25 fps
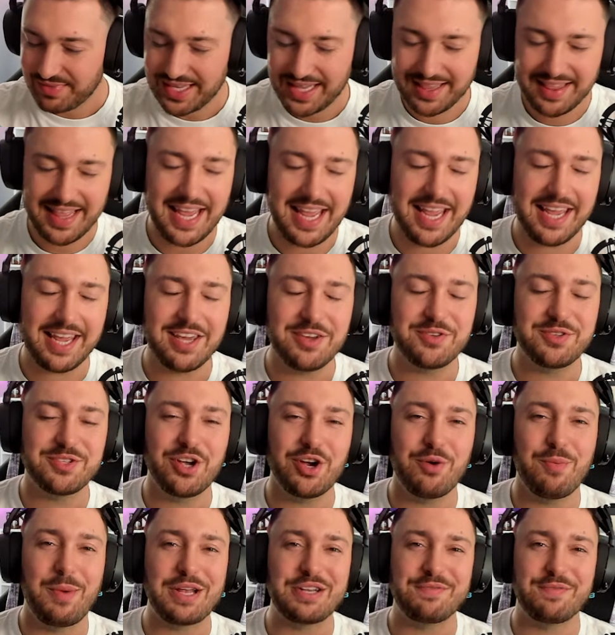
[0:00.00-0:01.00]
thank you
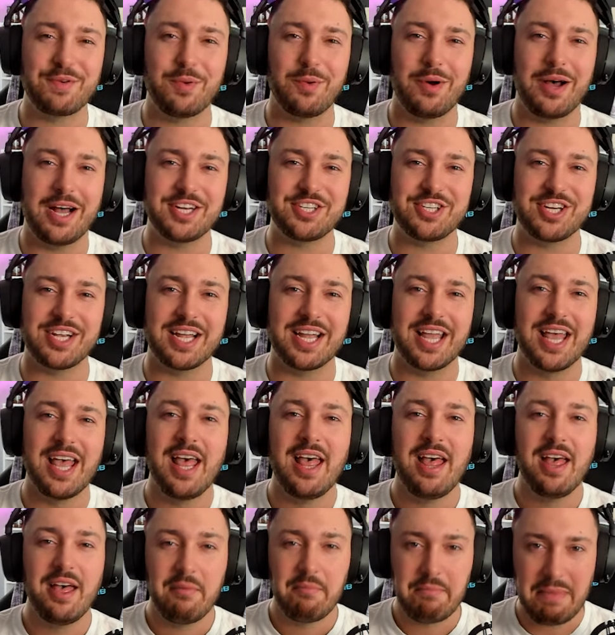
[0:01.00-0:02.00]
so much for watching.
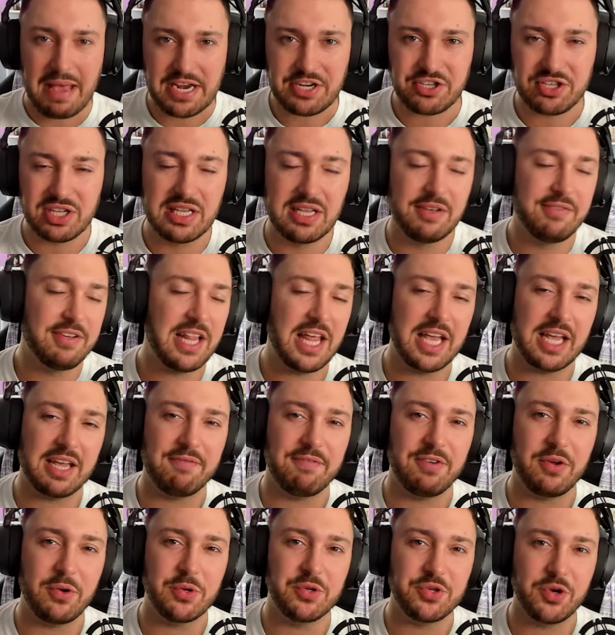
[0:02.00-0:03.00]
Make sure to leave a like
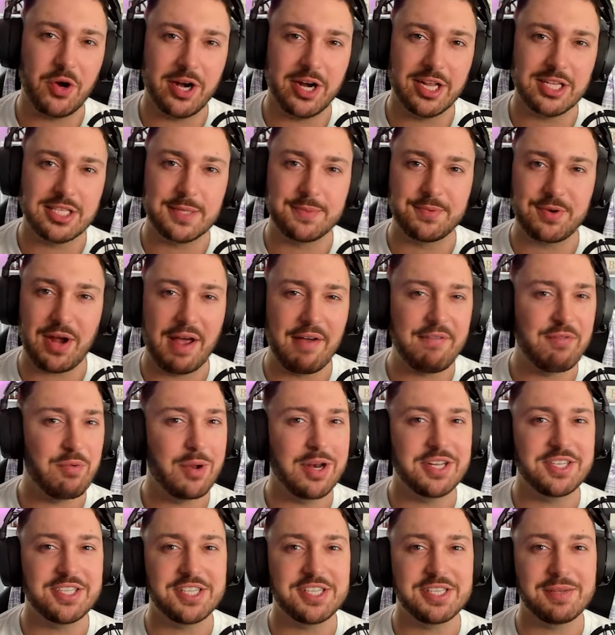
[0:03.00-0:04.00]
if you enjoyed it. Subscribe if you
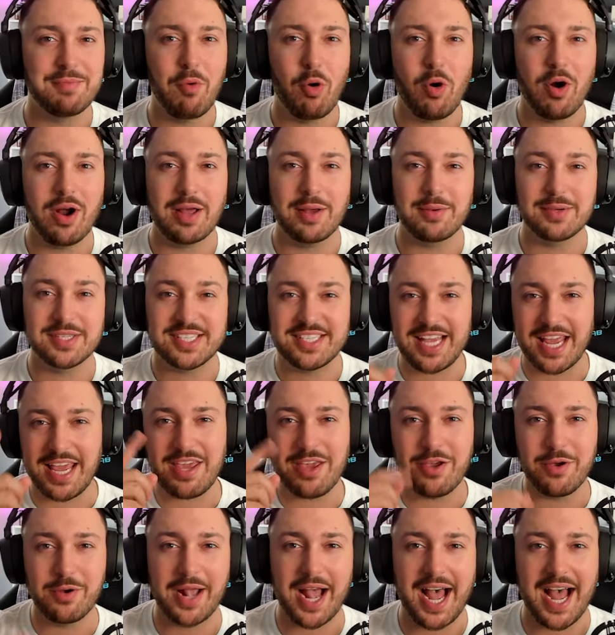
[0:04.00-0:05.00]
want to see some more. And I will
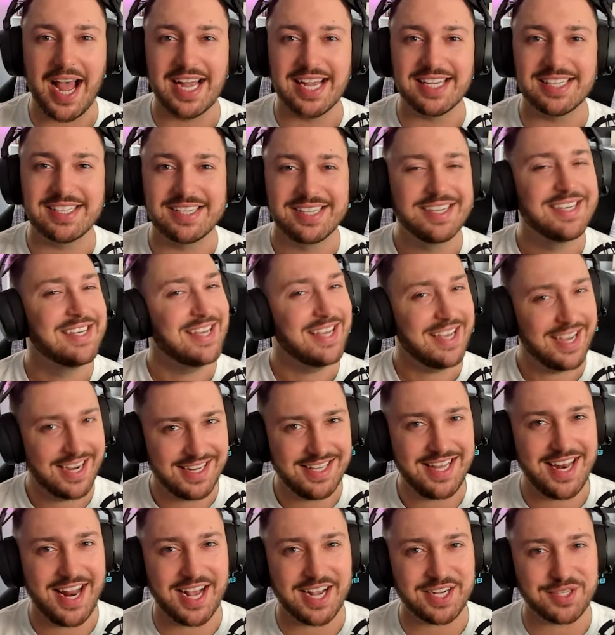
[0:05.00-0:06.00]
see you guys
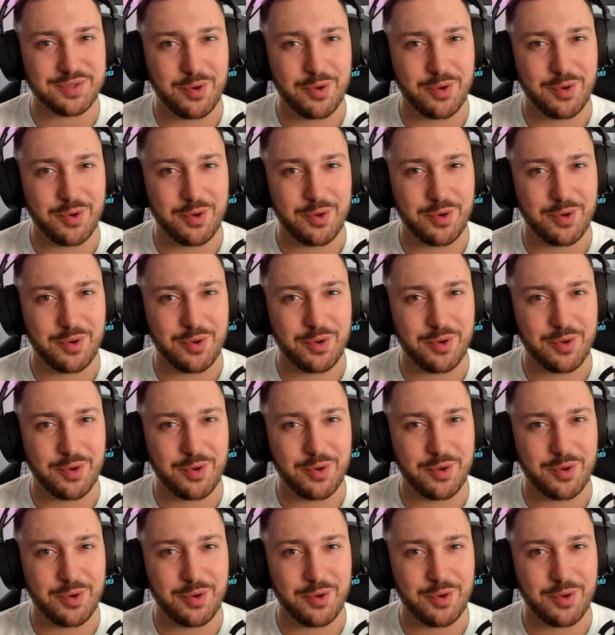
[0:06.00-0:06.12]
in the next